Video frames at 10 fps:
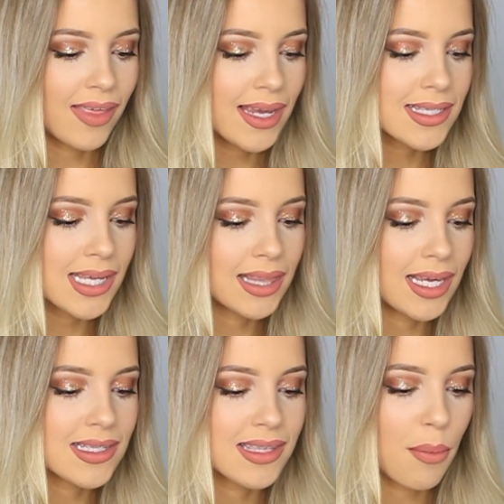they say
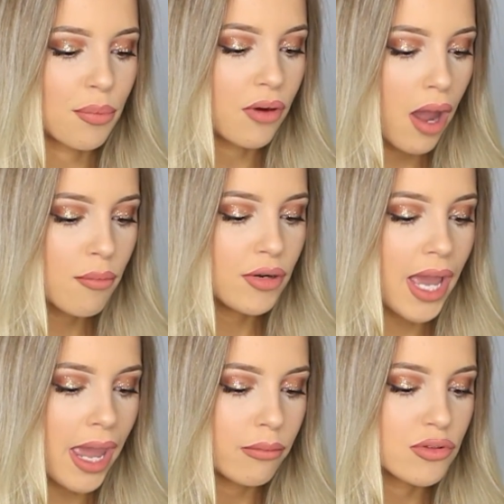that it's their primary
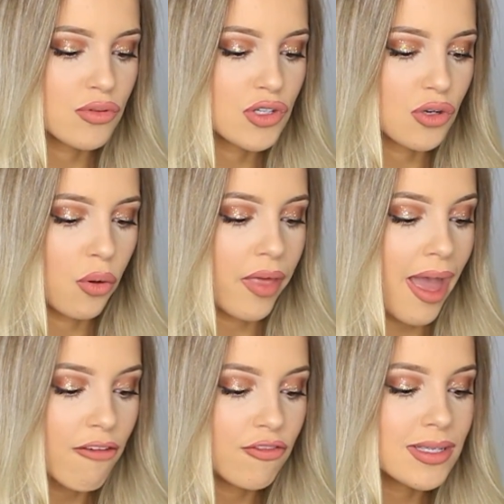aim to ensure that
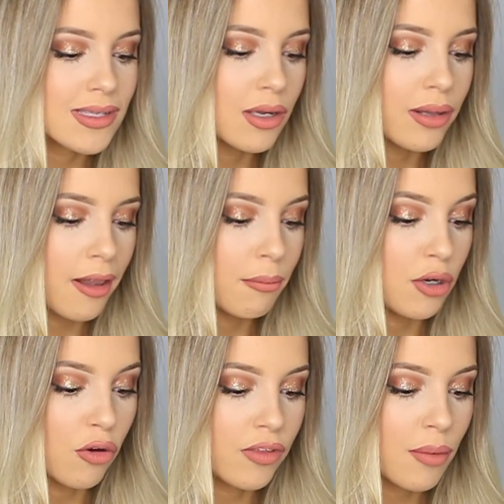every single
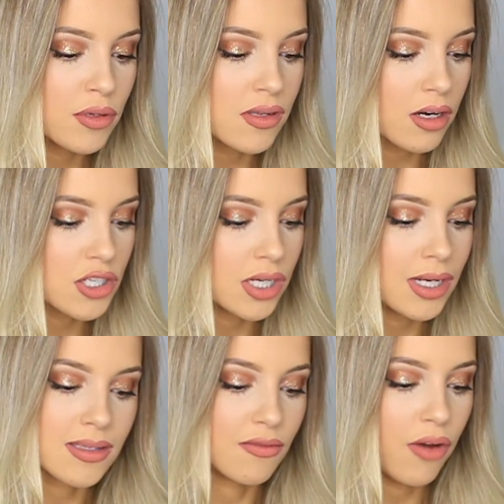element of their production
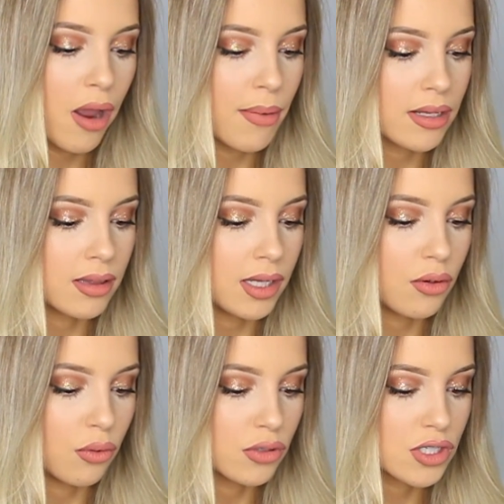is environmentally
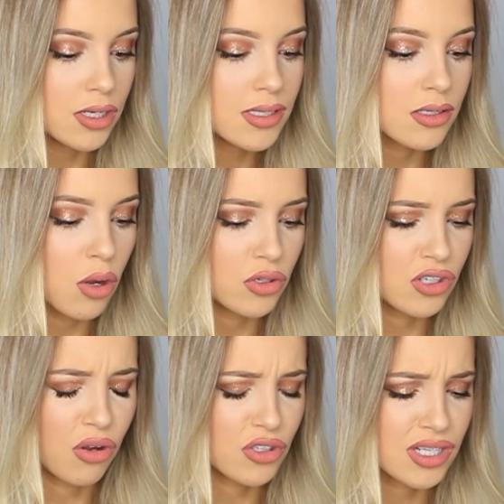
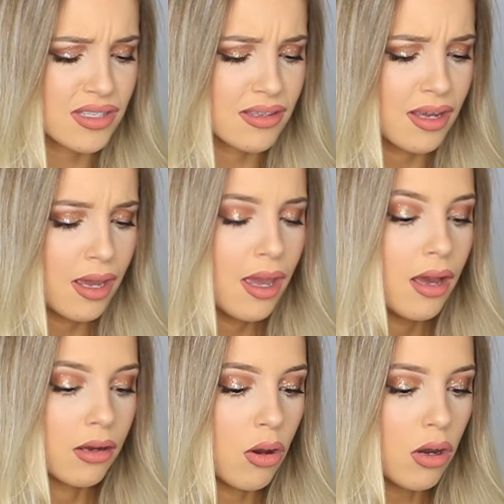conscious.
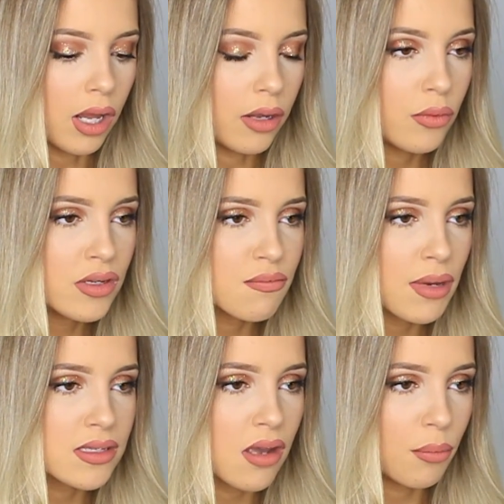God, I always
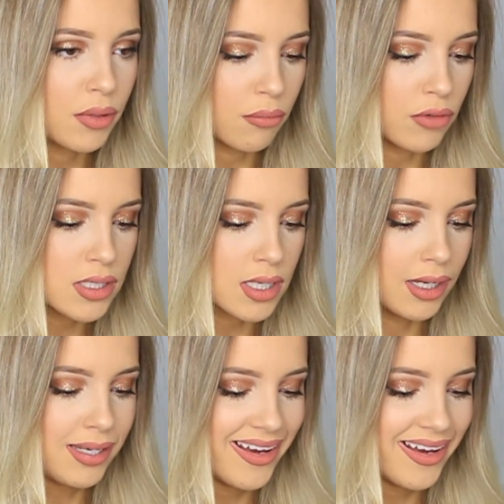mess up when I'm reading.